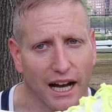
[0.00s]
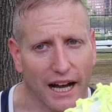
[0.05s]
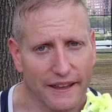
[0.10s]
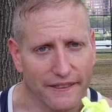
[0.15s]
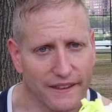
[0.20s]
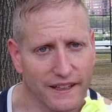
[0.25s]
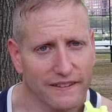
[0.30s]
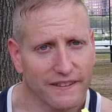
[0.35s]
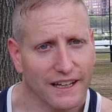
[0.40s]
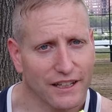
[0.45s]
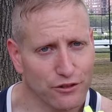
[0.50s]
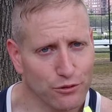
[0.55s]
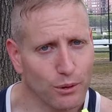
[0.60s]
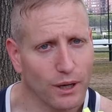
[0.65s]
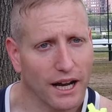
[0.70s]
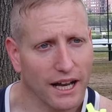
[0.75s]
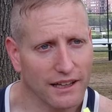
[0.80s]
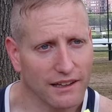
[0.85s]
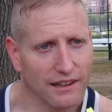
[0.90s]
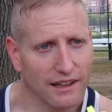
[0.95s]
I think that's
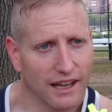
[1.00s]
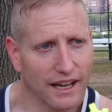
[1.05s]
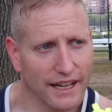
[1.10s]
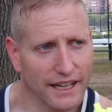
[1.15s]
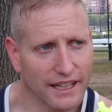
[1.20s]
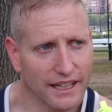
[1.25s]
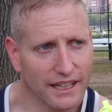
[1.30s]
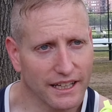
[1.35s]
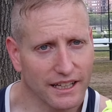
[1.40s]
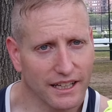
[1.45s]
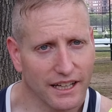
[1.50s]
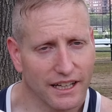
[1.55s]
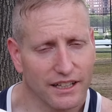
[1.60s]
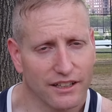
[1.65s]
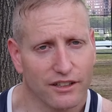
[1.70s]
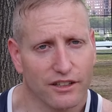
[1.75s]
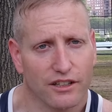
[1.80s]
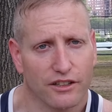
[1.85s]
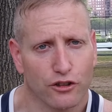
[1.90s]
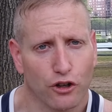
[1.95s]
why I like it
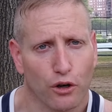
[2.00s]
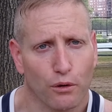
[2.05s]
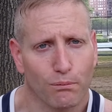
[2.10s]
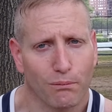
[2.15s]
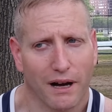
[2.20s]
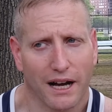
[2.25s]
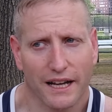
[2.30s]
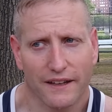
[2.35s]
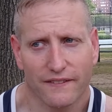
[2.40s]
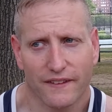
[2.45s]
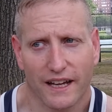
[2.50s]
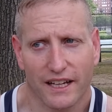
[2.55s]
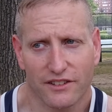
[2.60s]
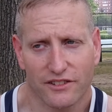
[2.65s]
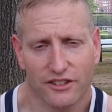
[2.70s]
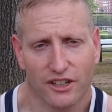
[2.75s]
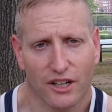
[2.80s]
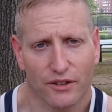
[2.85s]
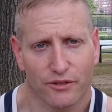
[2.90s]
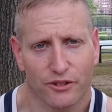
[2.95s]
and don't mind that
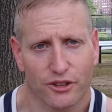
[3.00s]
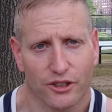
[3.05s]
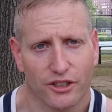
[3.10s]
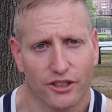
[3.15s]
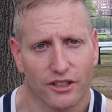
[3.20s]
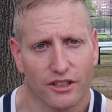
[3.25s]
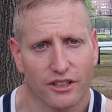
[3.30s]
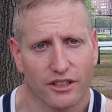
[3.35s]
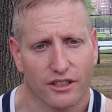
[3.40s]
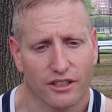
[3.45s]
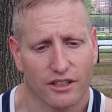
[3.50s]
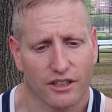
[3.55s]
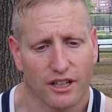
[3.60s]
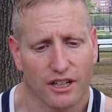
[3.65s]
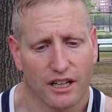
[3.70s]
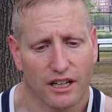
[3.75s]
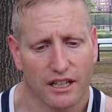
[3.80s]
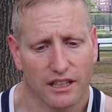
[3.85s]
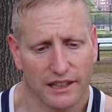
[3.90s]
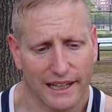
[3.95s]
softer
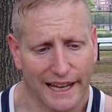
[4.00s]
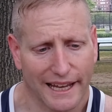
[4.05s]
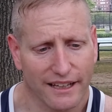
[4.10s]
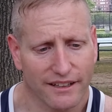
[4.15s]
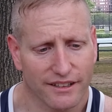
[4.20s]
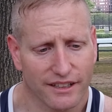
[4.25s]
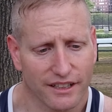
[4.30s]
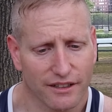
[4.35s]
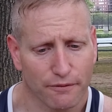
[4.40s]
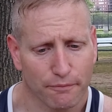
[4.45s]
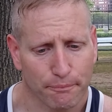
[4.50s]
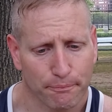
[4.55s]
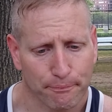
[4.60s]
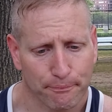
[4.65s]
uh, landing.